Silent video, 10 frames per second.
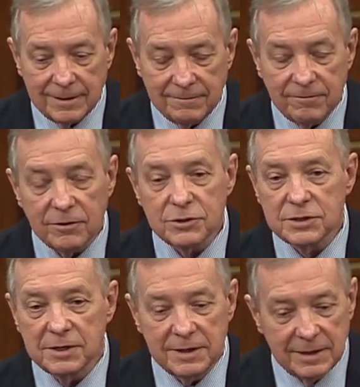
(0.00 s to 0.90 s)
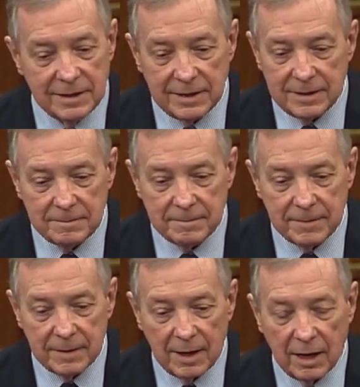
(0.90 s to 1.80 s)
first,
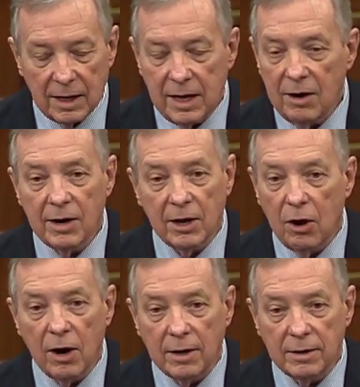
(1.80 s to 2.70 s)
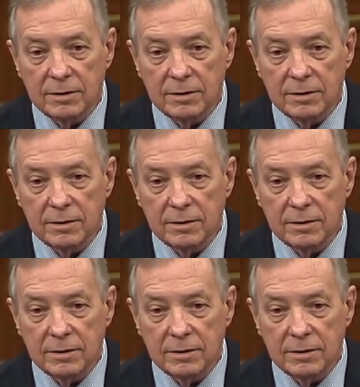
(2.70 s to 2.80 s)
a caring heart,